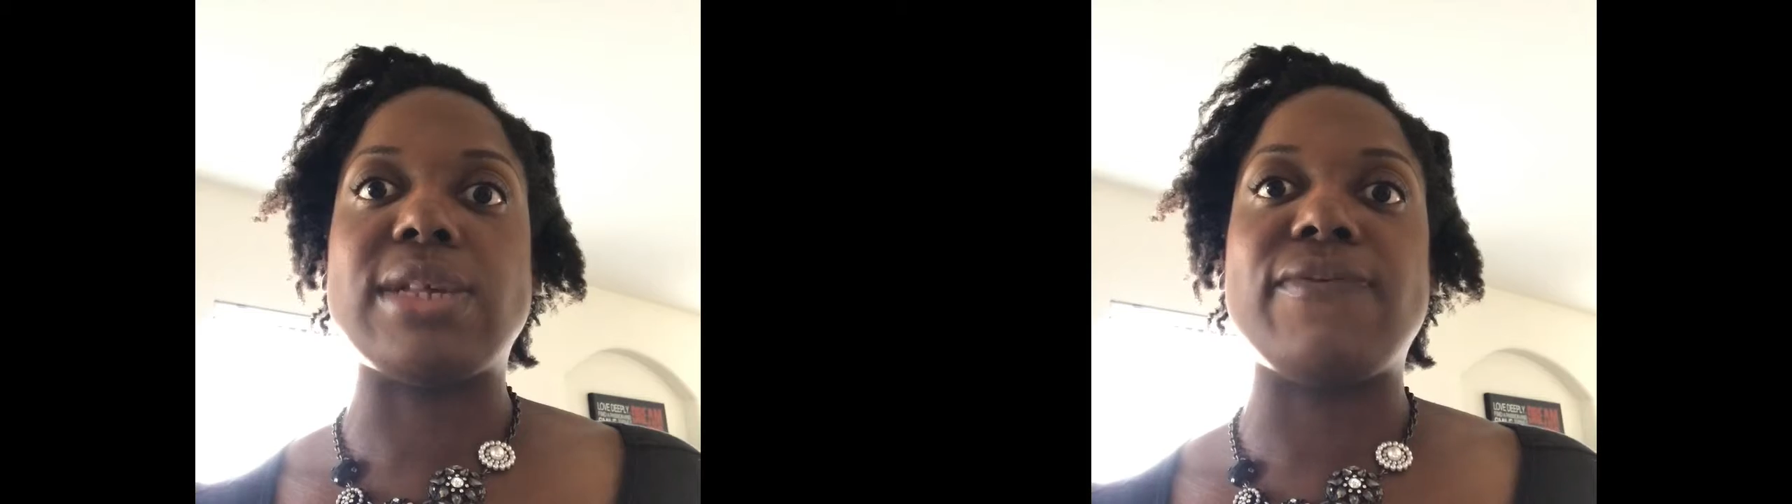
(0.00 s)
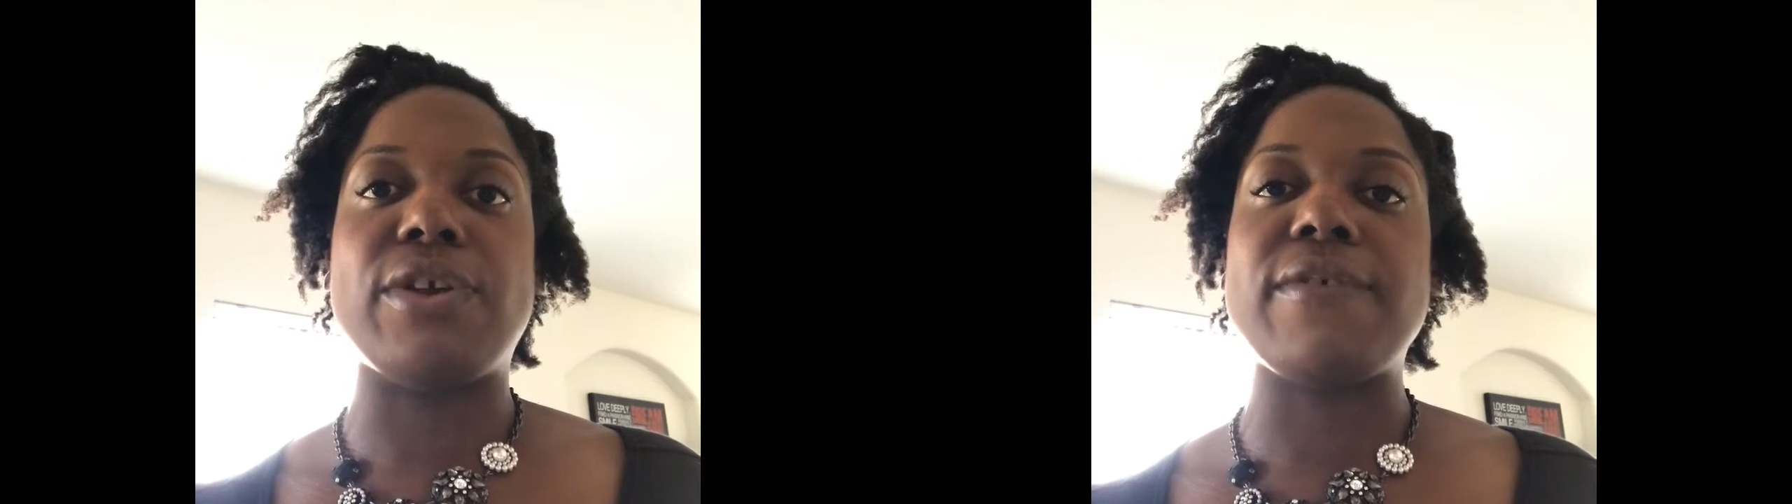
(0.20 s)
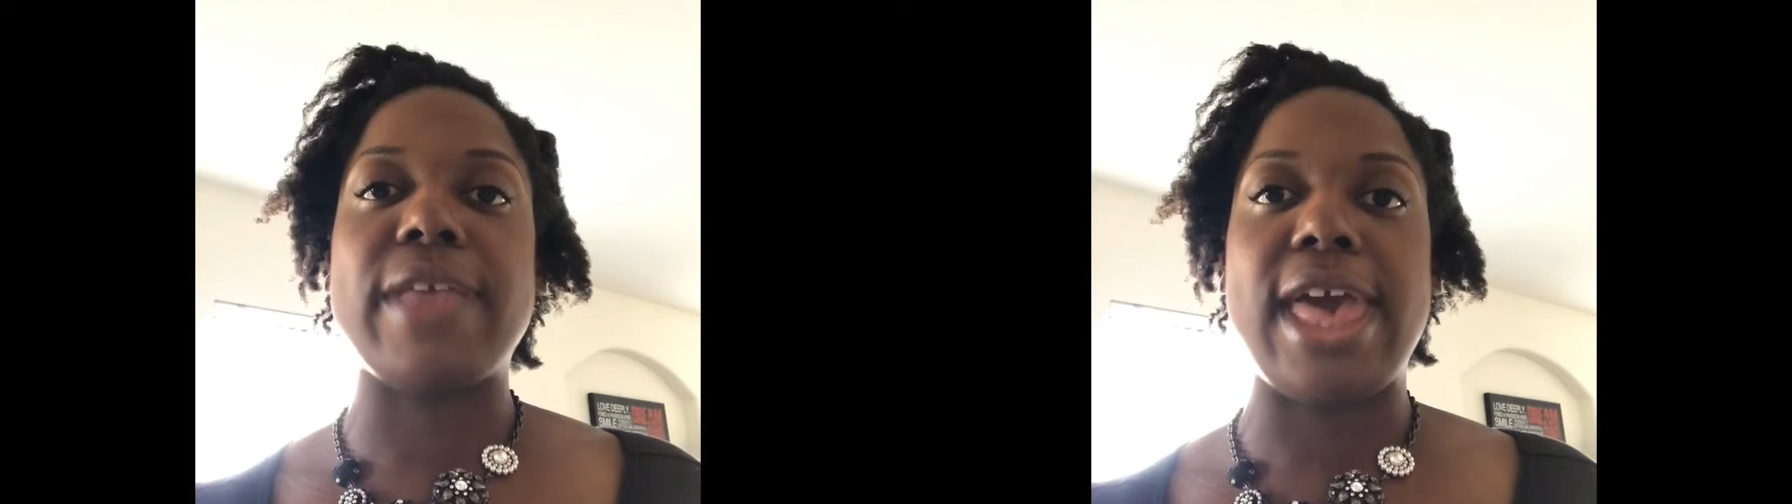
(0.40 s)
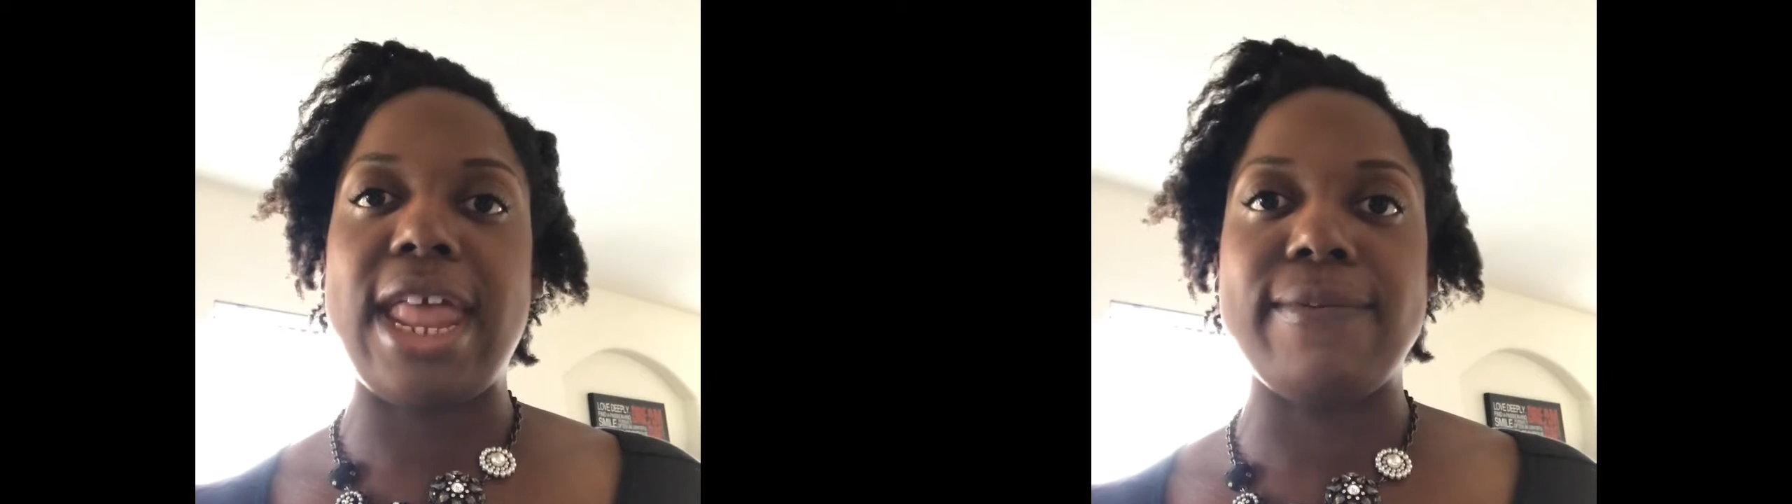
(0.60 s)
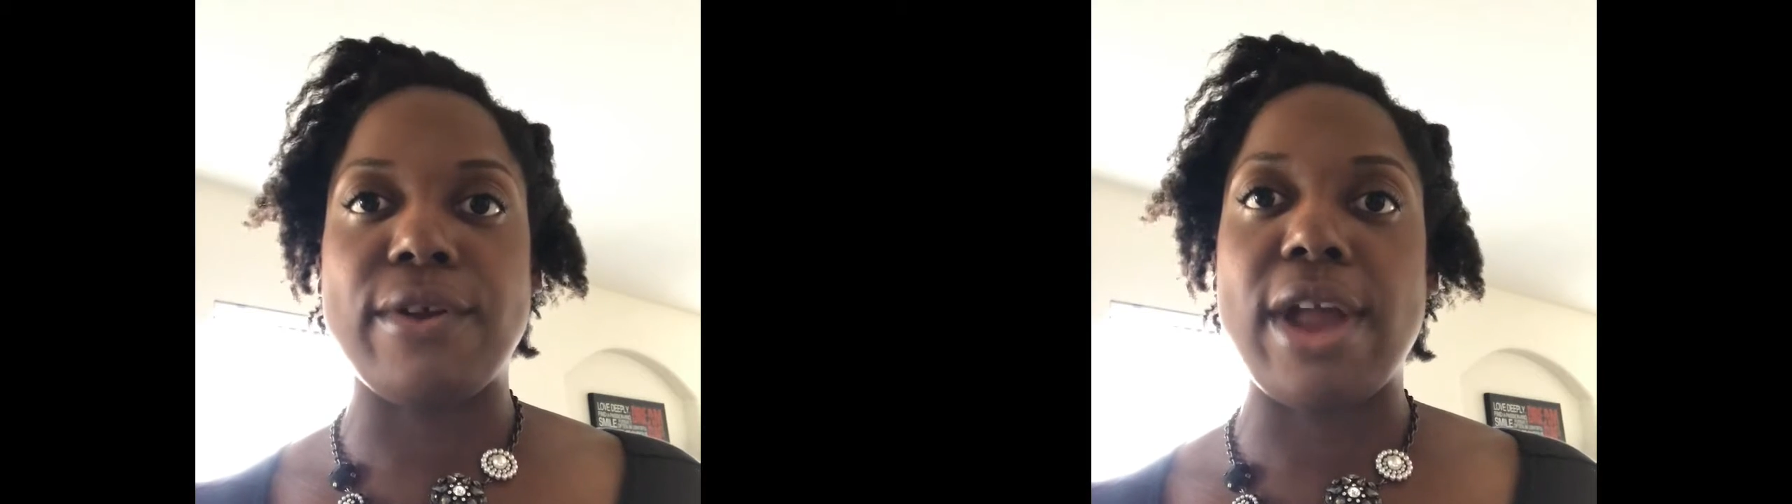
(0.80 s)
If you're the
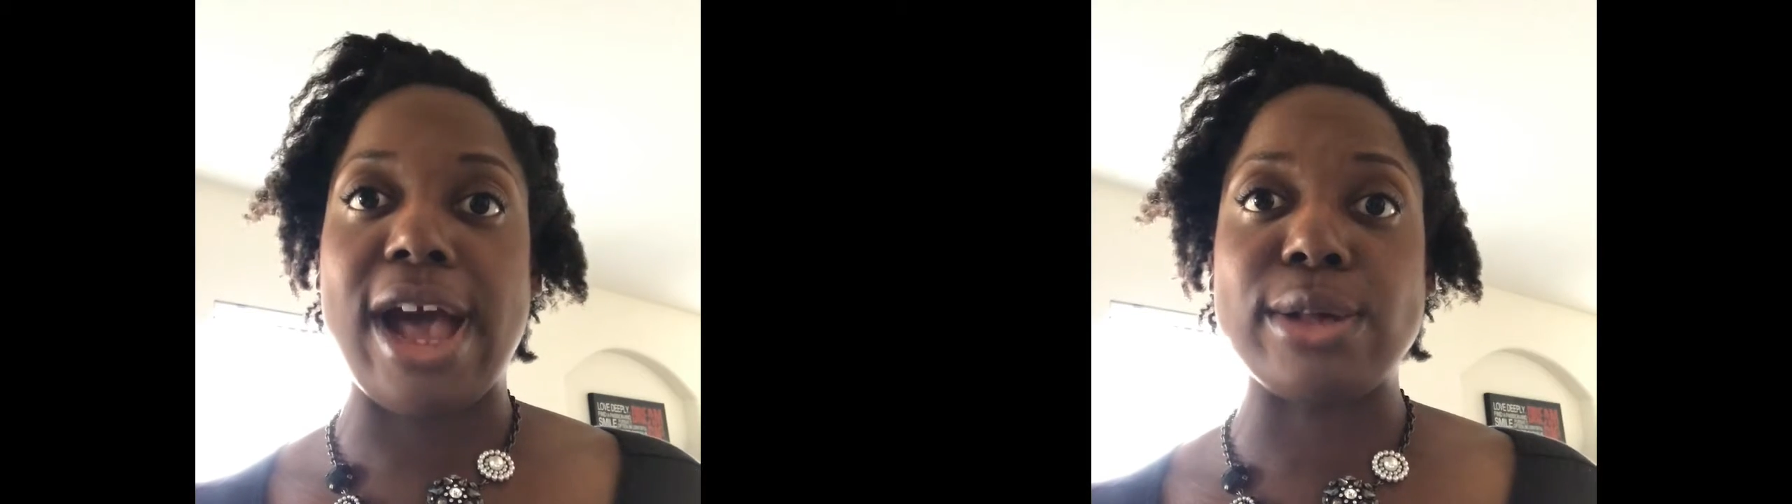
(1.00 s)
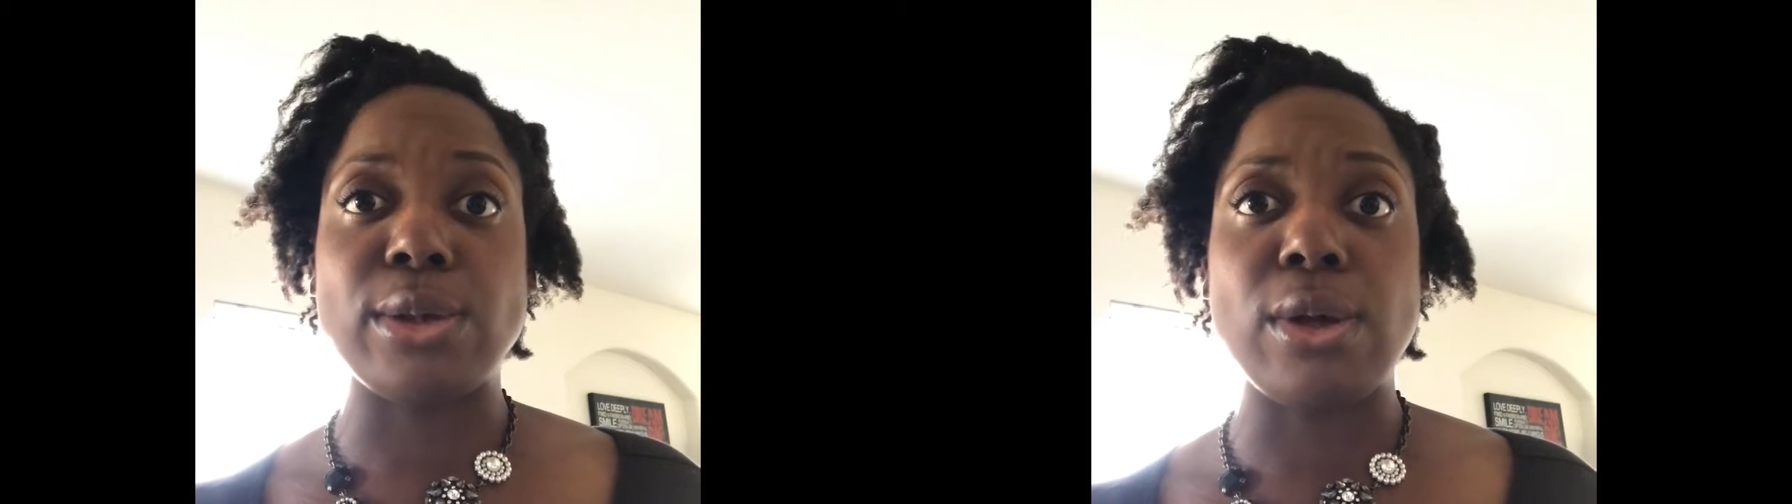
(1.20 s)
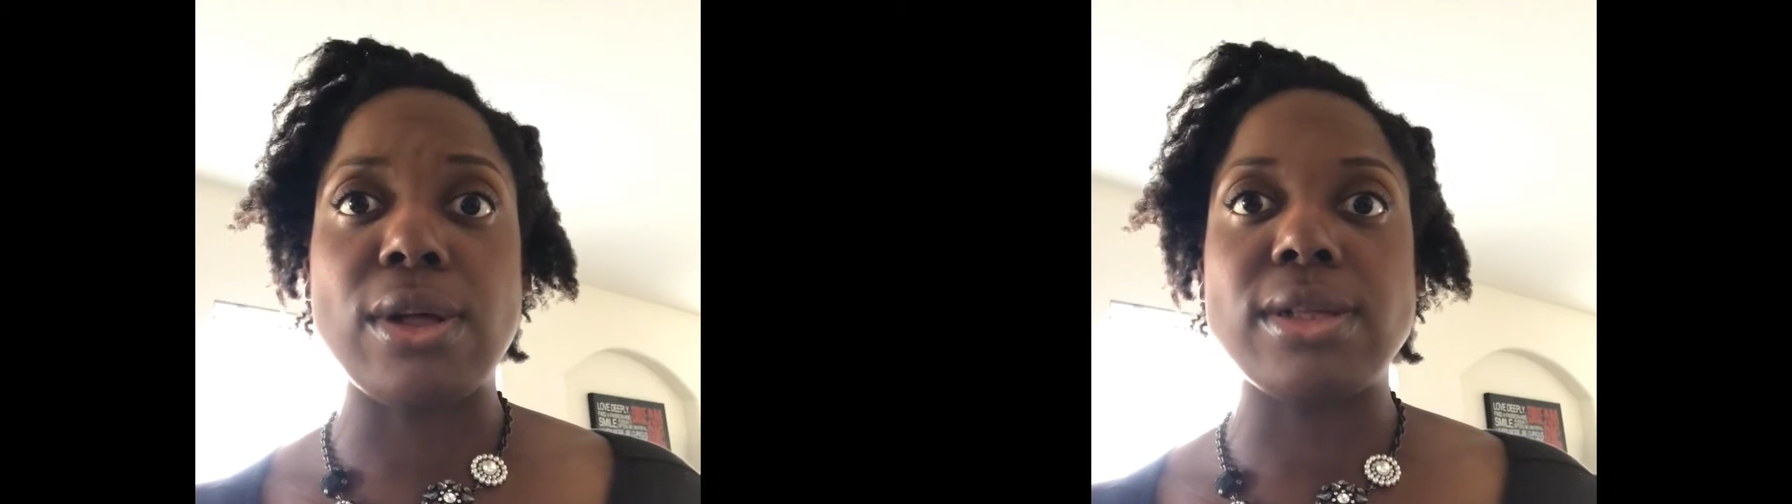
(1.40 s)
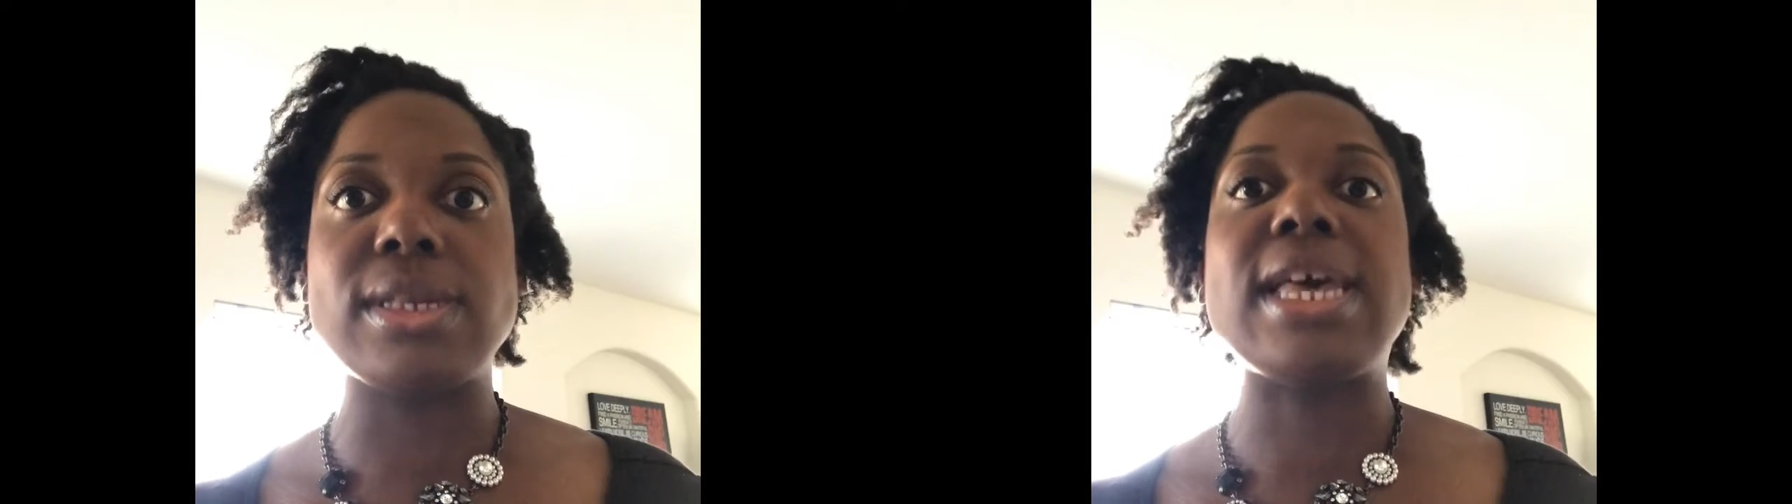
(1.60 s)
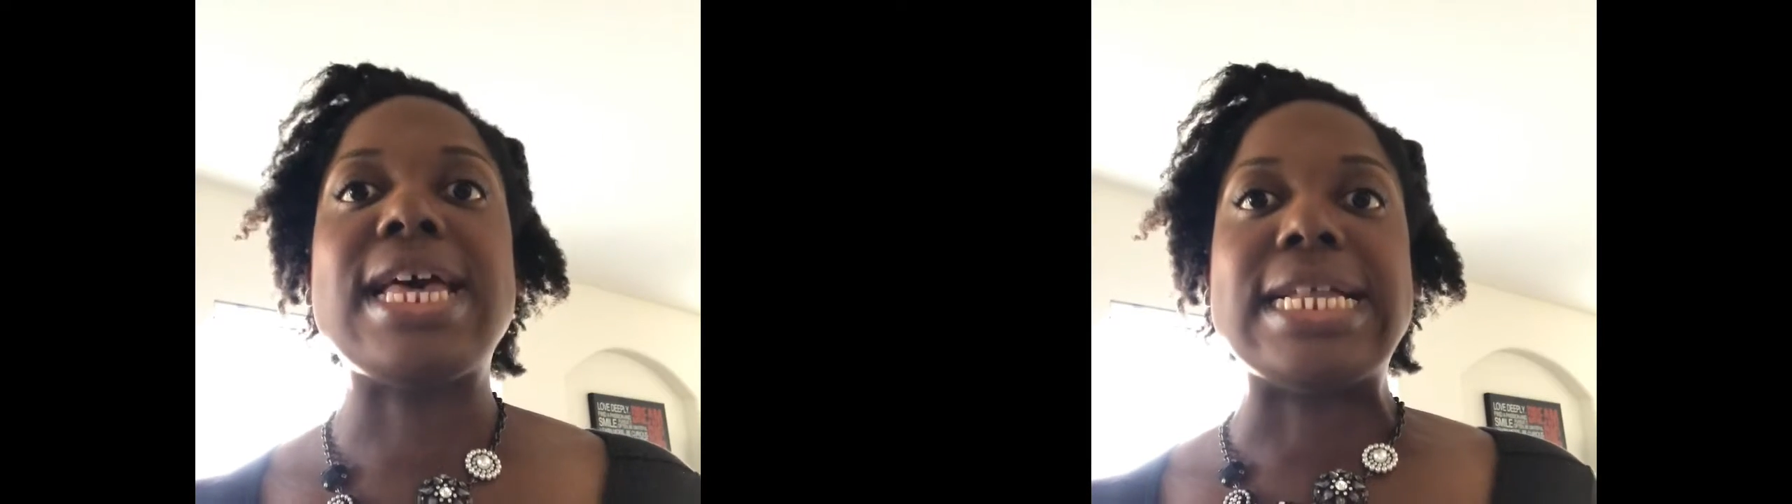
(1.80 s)
head of your household,